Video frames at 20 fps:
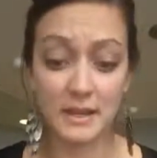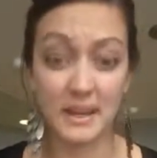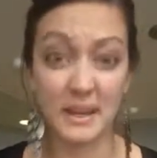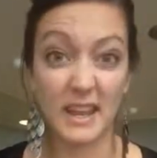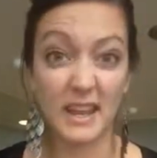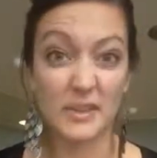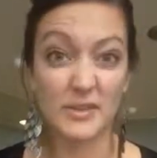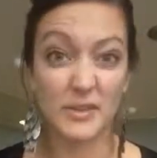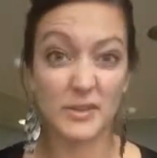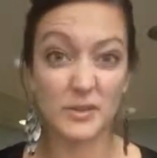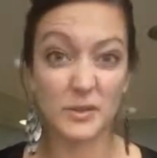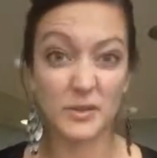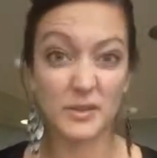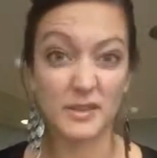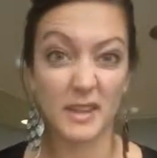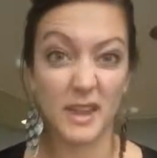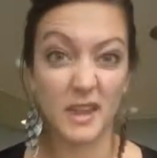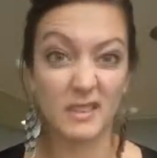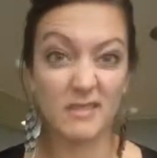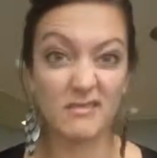It ages your
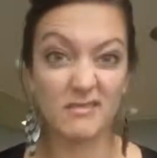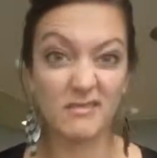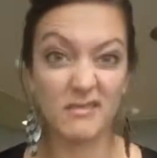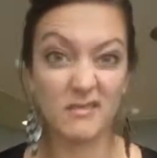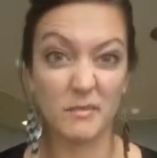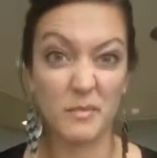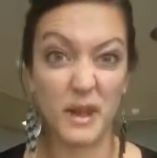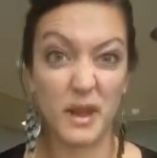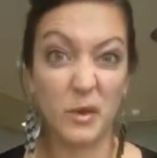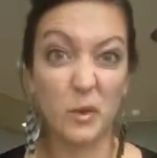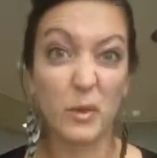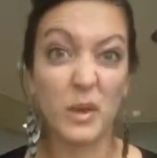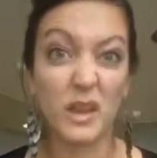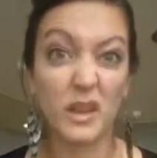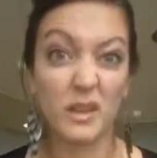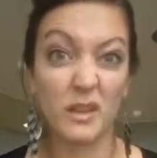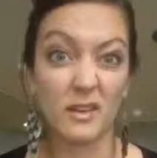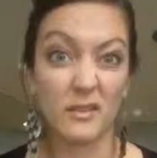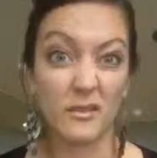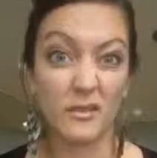skin by a
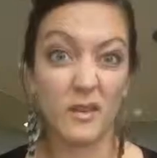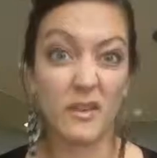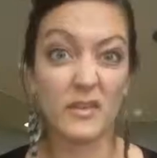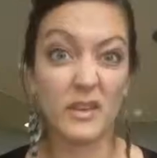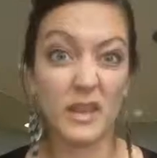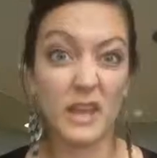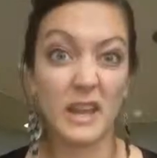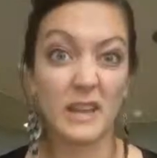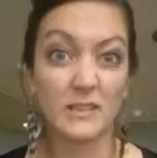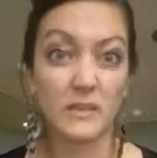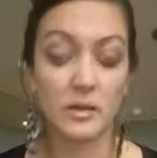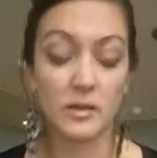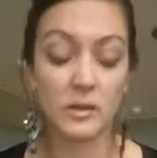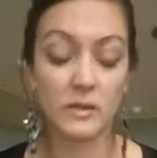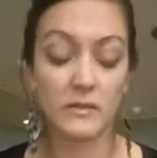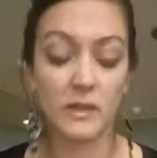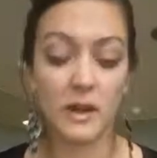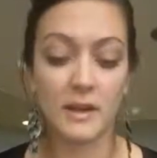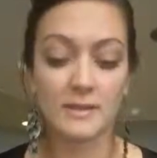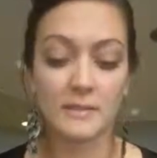week for every night that you
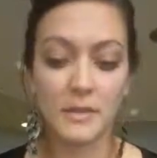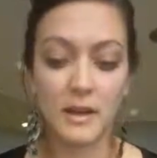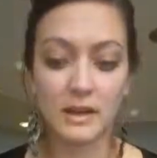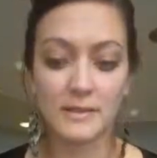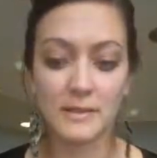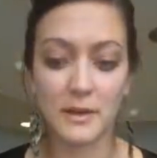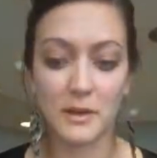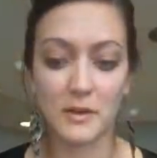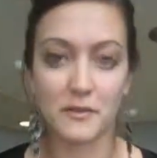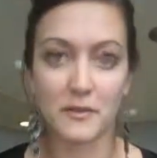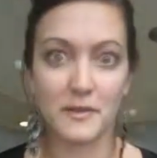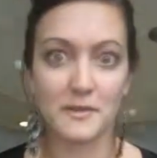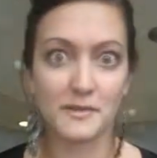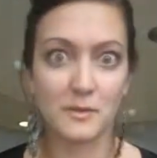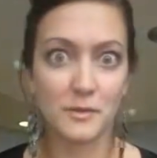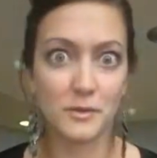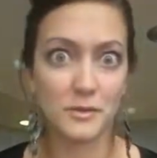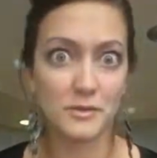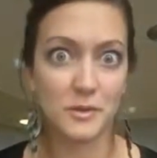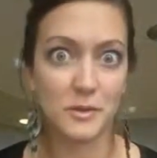leave cosmetics on your face,
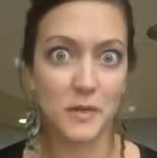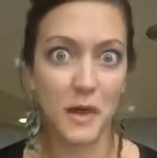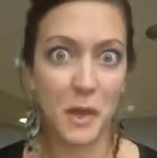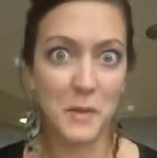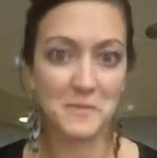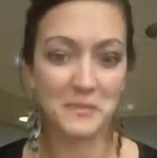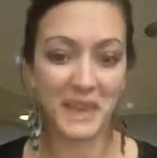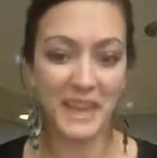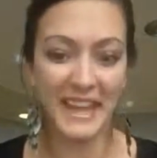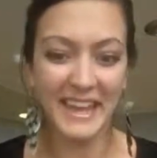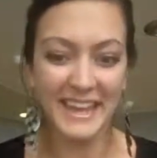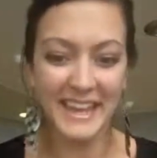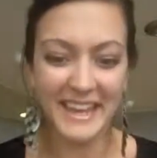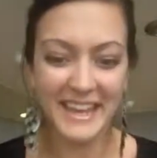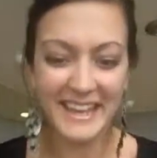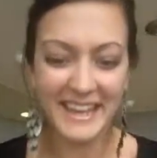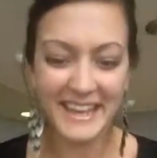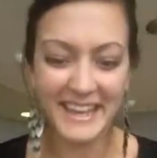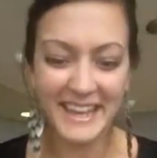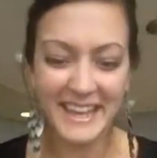so don't do
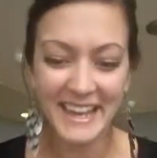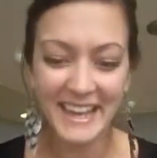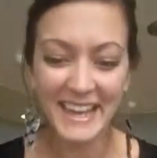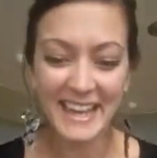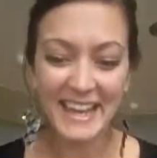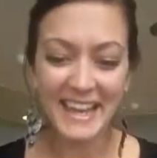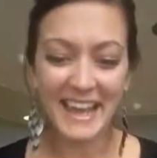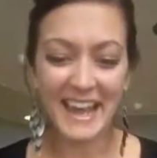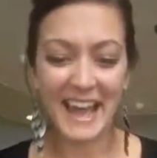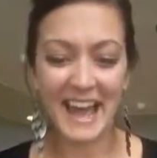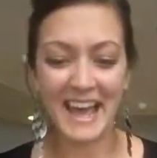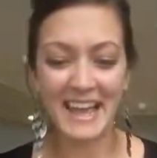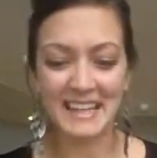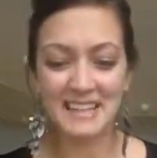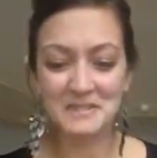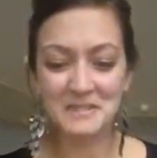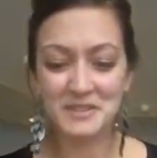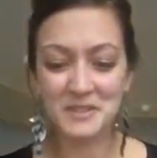that.